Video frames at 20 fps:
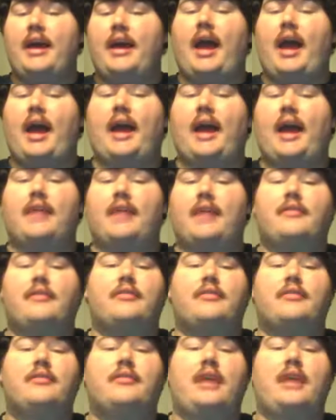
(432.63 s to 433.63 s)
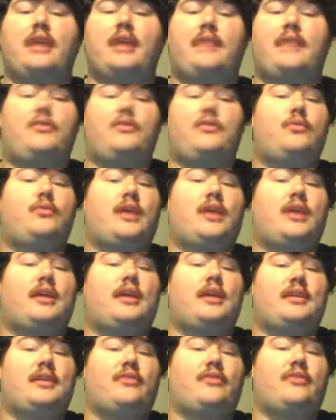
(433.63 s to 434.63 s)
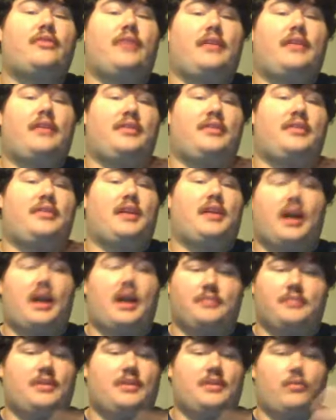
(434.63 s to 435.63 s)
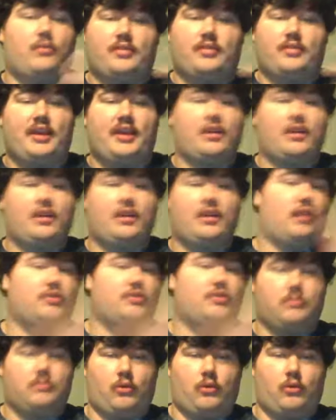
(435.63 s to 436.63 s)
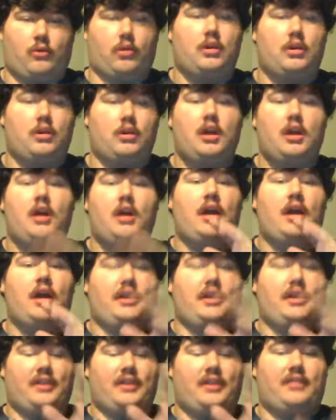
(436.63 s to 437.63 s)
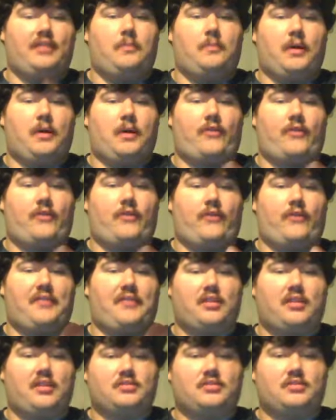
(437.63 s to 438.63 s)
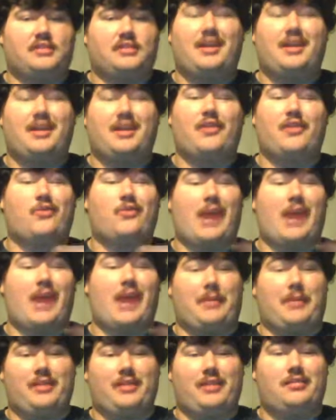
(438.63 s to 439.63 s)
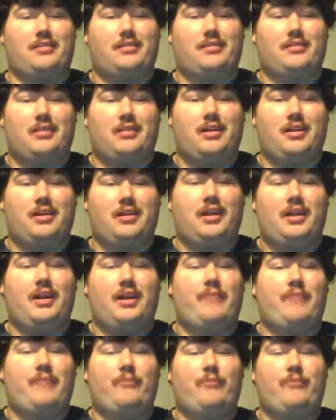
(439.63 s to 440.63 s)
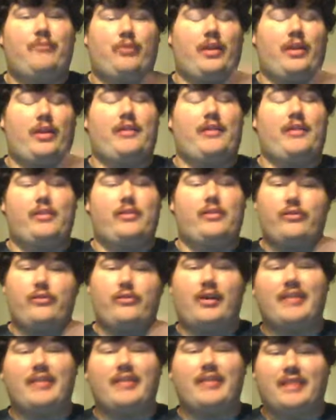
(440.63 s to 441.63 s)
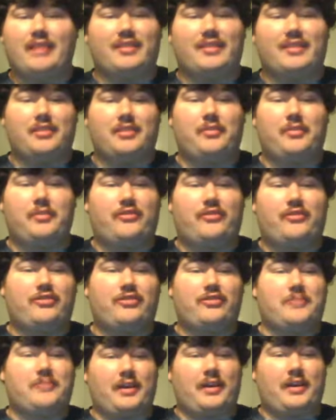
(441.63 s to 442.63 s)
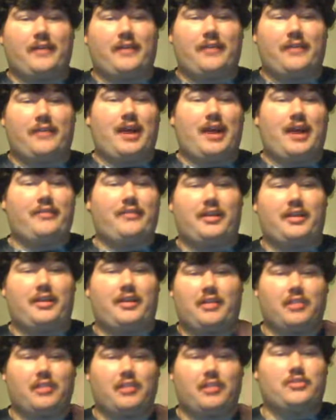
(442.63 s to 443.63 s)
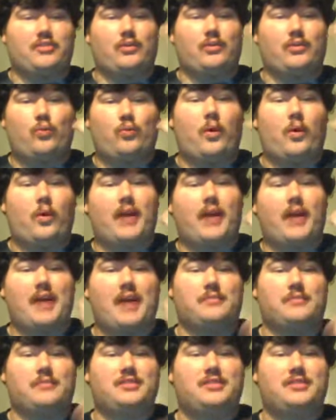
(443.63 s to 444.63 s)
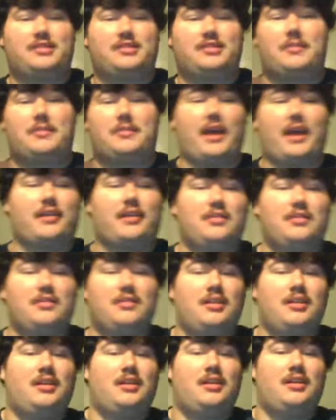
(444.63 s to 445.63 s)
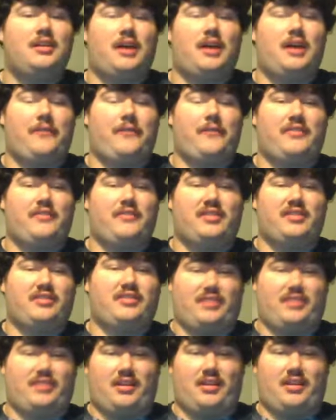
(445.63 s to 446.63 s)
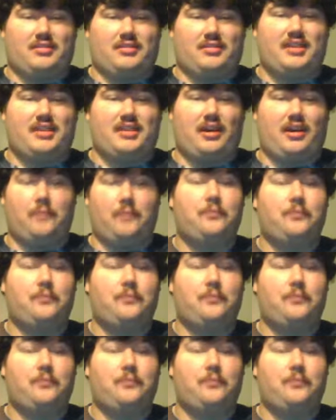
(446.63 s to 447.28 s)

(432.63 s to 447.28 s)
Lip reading: and if you got at least 5 to 10 items that are worth $10 or more, and you can get the box for $5 less, grab it. Later you find out that you'll be spending $5, $10 on one item just to make a $50, $60 sale.